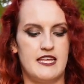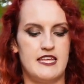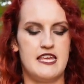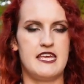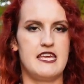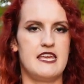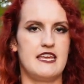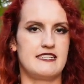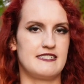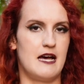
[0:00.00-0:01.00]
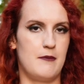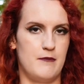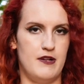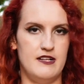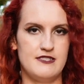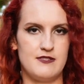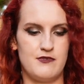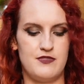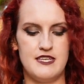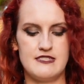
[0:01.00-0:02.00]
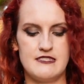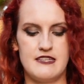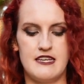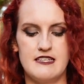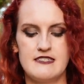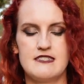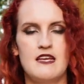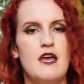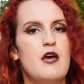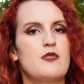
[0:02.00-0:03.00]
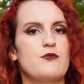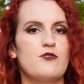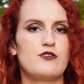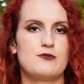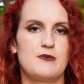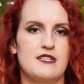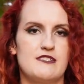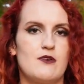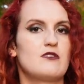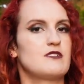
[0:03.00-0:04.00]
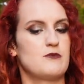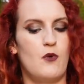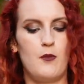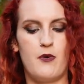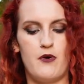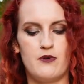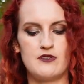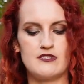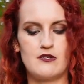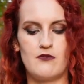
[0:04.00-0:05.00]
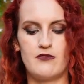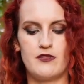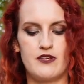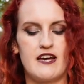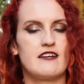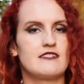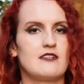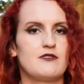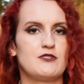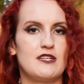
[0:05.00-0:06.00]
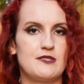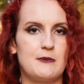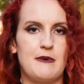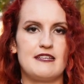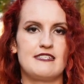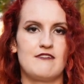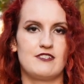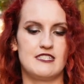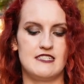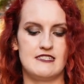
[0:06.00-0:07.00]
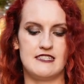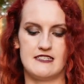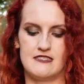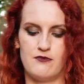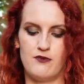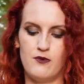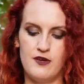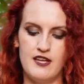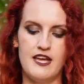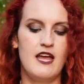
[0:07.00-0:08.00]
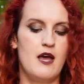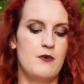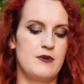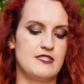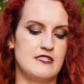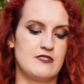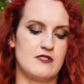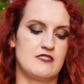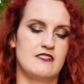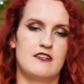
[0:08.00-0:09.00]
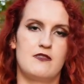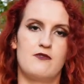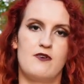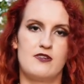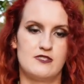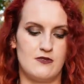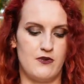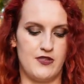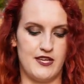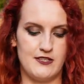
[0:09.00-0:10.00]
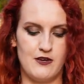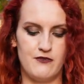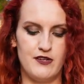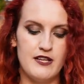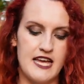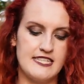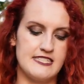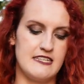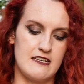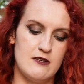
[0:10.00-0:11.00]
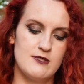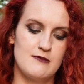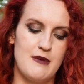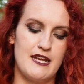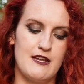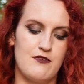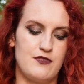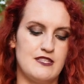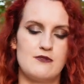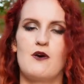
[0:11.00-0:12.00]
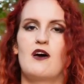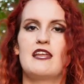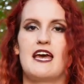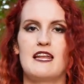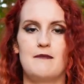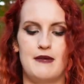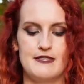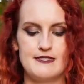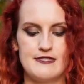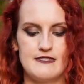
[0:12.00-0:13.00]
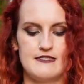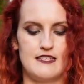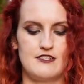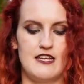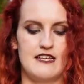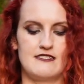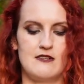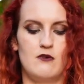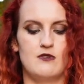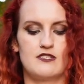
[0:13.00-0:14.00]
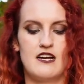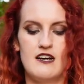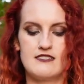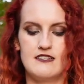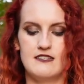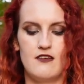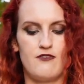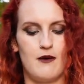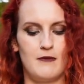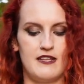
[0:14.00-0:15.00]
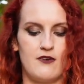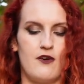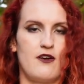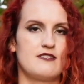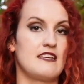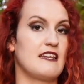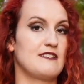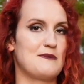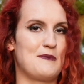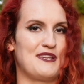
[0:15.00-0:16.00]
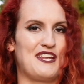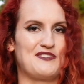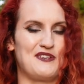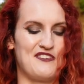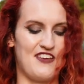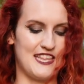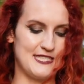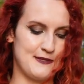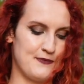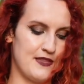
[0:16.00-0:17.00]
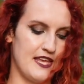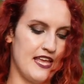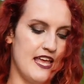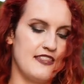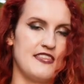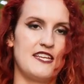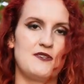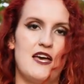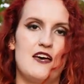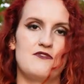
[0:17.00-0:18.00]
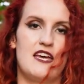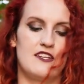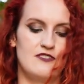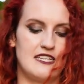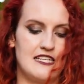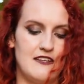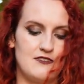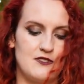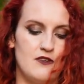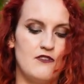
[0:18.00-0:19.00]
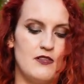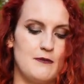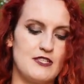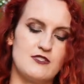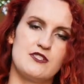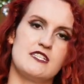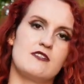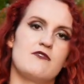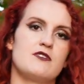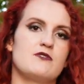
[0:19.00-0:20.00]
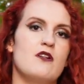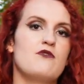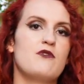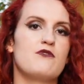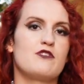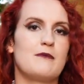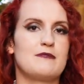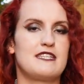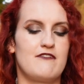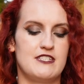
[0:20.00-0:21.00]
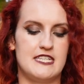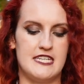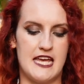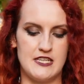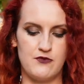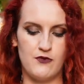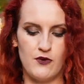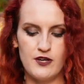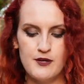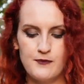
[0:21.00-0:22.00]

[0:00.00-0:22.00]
key examples of these things. The first one is Horace Walpole's novel The Castle of Otranto by 1764, which is considered the first Gothic novel, and it includes many of these early elements, such as an old castle, a family curse, and supernatural events. Then you have Anne Radcliffe's novel The Mysteries of Udolpho from 1794,